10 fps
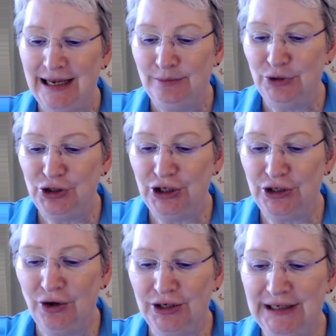but she's
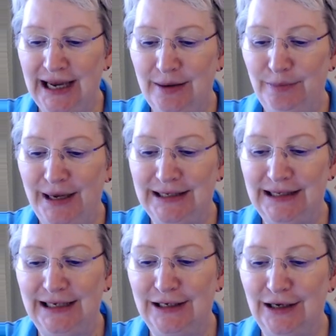got to get past
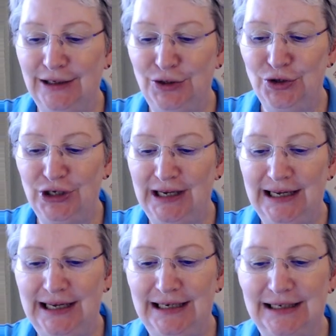this closed
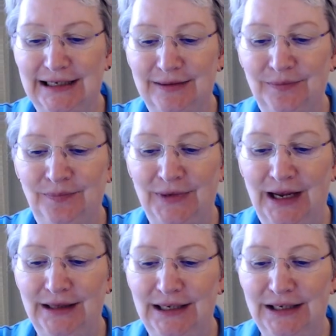gate
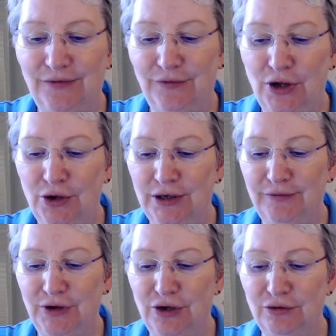and this flock
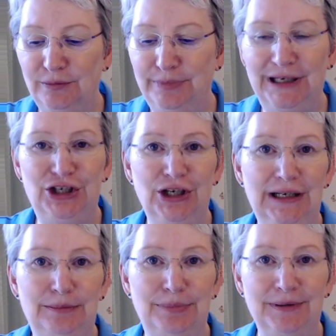of grumpy sheep.